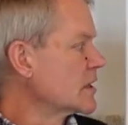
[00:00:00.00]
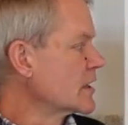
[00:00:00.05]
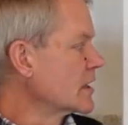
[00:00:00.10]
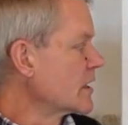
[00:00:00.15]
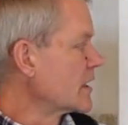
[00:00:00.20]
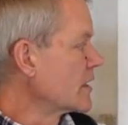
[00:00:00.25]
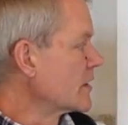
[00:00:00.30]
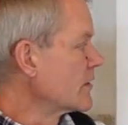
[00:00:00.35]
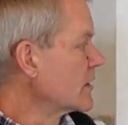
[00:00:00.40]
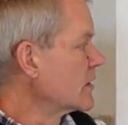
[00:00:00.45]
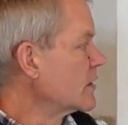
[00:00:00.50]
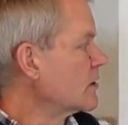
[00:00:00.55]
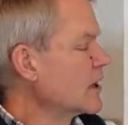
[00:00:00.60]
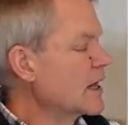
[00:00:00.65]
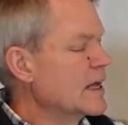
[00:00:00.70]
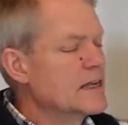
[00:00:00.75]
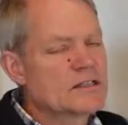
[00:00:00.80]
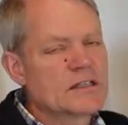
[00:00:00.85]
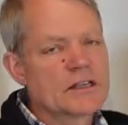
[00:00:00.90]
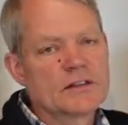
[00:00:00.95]
Uh, the
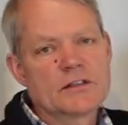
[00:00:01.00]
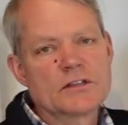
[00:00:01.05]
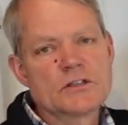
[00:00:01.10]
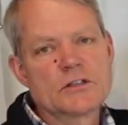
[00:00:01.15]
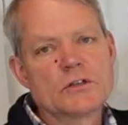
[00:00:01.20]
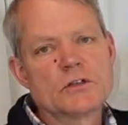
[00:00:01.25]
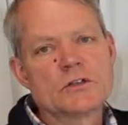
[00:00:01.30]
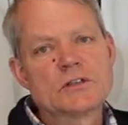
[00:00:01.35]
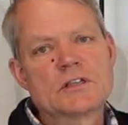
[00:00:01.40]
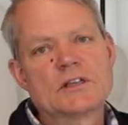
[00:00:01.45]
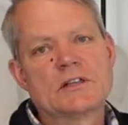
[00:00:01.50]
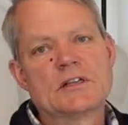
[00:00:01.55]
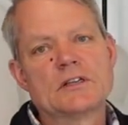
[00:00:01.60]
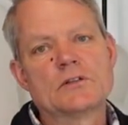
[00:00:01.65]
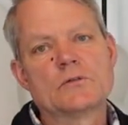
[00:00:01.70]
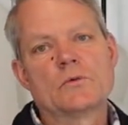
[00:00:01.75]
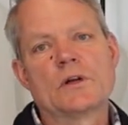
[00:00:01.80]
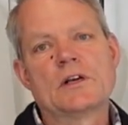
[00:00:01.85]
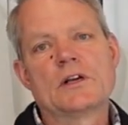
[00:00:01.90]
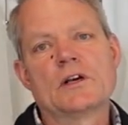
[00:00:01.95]
glazing that's used in
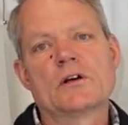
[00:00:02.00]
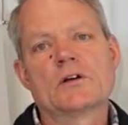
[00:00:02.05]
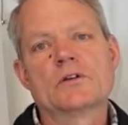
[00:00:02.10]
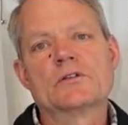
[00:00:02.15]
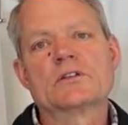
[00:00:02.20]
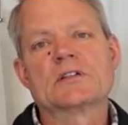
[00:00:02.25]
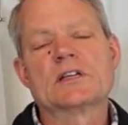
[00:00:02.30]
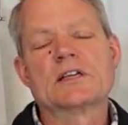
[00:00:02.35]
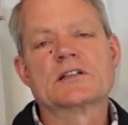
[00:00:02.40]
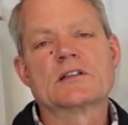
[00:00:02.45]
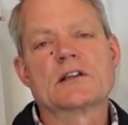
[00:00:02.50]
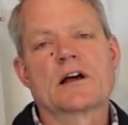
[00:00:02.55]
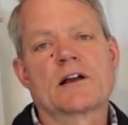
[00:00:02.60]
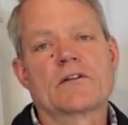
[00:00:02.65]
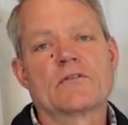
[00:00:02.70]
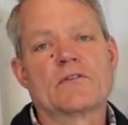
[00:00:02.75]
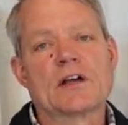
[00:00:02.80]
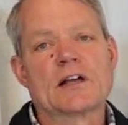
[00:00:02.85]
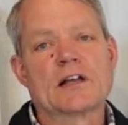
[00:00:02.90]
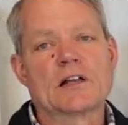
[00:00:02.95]
these windows is not
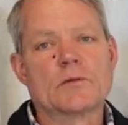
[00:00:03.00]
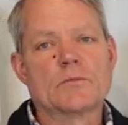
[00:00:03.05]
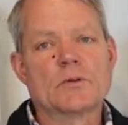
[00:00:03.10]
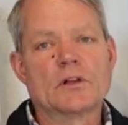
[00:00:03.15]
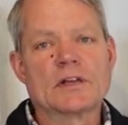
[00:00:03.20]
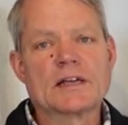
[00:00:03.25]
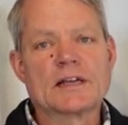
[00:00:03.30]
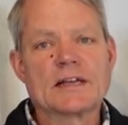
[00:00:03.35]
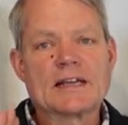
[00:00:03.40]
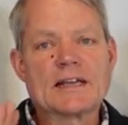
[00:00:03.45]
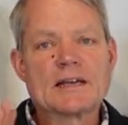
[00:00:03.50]
available in